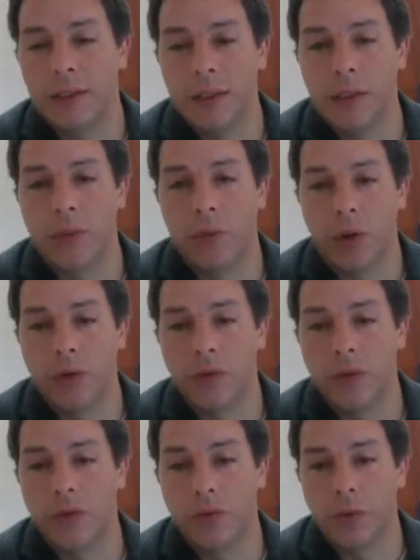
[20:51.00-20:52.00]
of
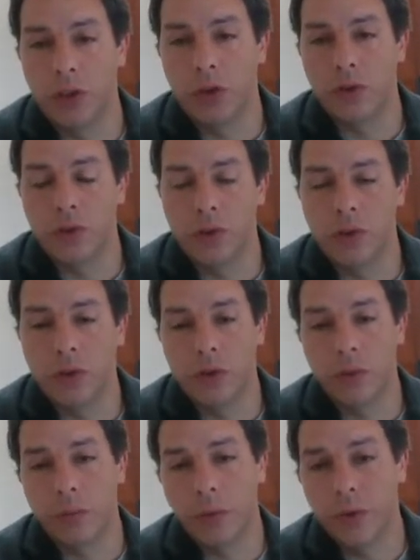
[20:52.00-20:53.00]
landing in one of
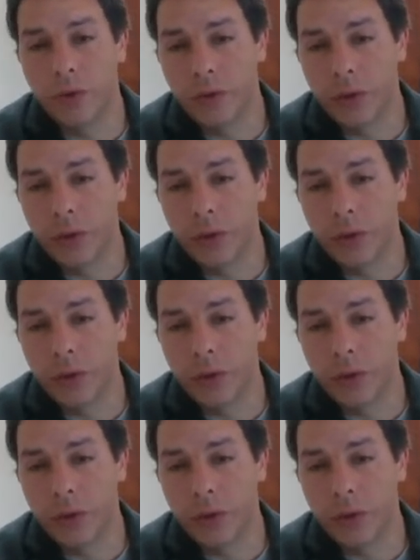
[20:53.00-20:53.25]
these regions